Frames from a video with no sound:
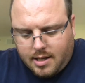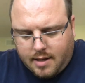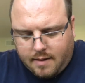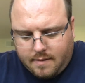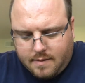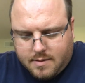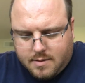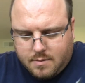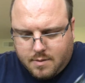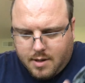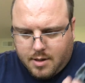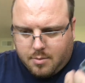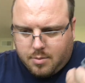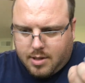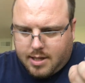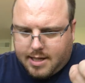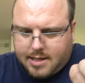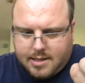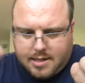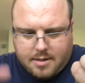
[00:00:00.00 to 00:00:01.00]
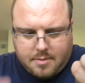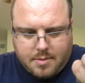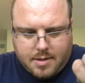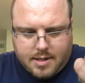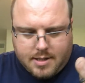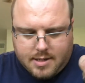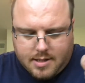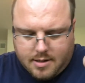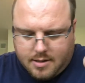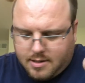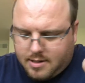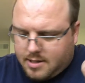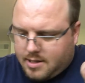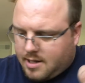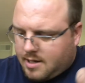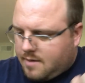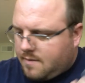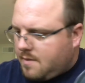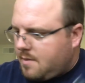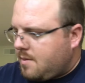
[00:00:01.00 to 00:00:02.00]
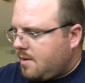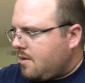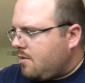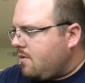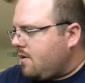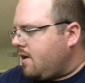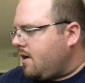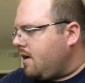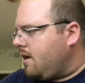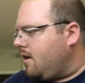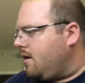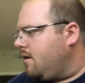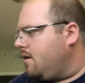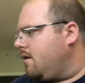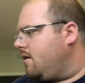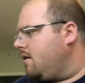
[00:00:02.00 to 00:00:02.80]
I have this weird plastic piece here that's kind of in my way.